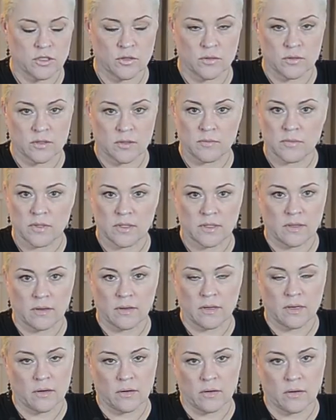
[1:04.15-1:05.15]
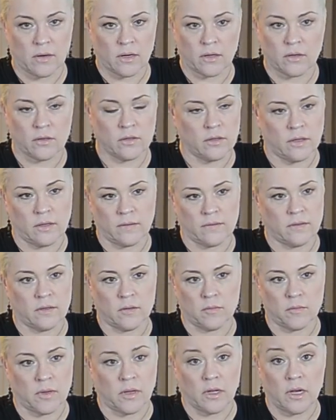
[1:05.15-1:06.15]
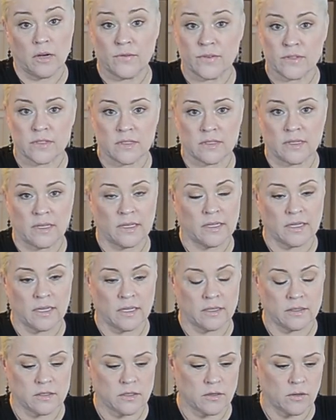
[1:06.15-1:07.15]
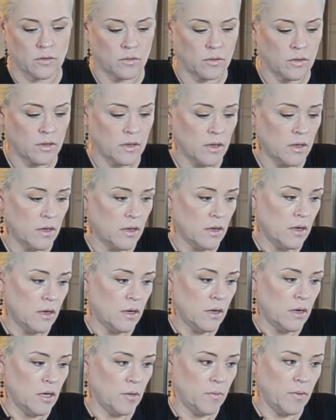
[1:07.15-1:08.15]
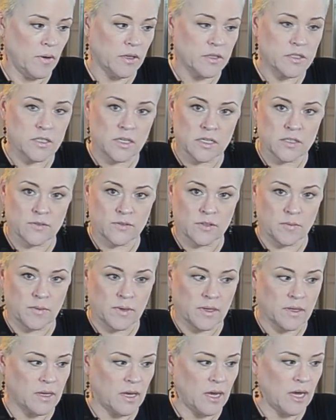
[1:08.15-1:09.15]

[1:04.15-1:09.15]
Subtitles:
to shoot something down here, I could not sit in my office and edit it. So I apologize for the big